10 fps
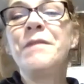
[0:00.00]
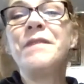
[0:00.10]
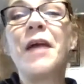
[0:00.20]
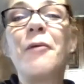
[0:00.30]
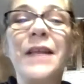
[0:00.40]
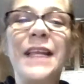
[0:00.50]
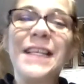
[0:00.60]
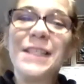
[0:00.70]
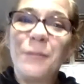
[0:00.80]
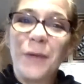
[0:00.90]
Then we
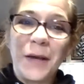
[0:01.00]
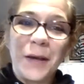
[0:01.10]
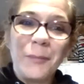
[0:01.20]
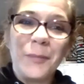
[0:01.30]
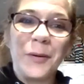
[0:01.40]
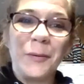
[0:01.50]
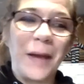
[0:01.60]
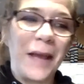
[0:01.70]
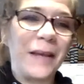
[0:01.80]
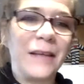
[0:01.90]
need to pick up, put away.